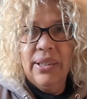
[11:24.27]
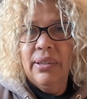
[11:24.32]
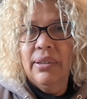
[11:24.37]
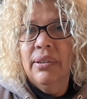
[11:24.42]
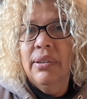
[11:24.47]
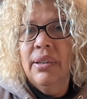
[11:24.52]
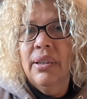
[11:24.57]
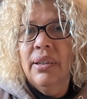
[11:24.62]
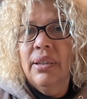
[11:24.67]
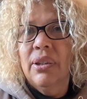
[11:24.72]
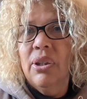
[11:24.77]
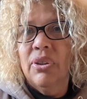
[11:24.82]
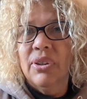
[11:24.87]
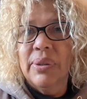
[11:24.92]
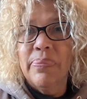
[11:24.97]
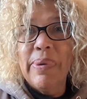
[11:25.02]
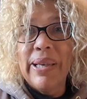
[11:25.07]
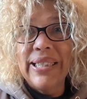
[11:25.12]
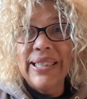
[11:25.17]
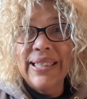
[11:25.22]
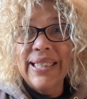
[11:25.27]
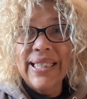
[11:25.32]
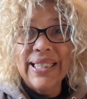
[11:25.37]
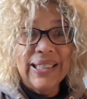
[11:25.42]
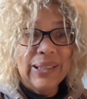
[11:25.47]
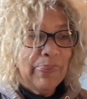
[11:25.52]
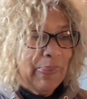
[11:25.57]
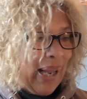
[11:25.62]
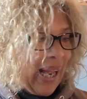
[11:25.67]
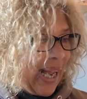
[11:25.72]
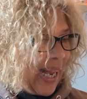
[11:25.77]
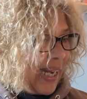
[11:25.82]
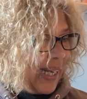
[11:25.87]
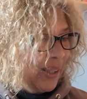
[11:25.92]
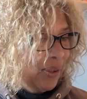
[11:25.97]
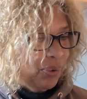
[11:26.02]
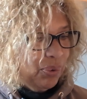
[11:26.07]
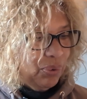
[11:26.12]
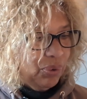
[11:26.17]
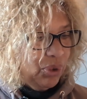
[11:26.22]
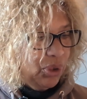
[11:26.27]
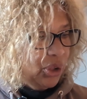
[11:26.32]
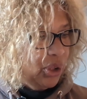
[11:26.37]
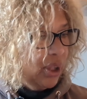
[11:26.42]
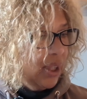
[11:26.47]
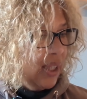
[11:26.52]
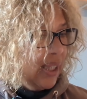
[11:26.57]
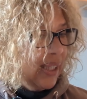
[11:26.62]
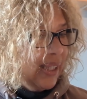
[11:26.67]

a cosmetics pouch,